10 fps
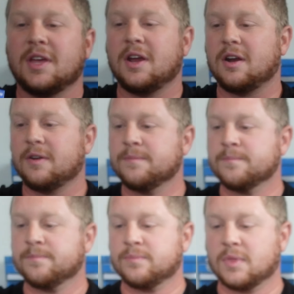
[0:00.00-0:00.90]
there.
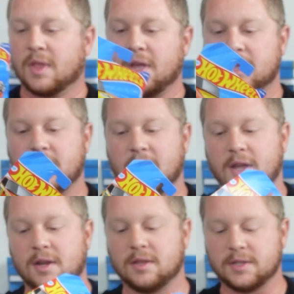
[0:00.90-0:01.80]
And
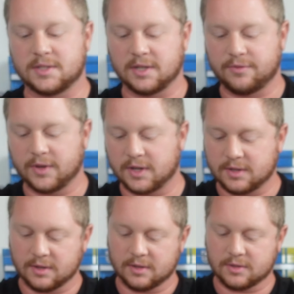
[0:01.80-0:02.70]
then let's see if we
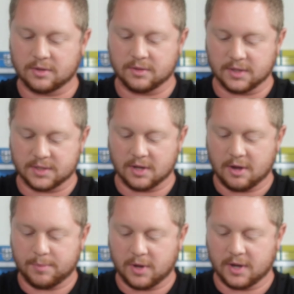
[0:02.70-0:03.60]
can turn this
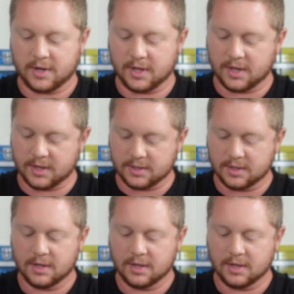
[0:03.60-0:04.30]
up on end.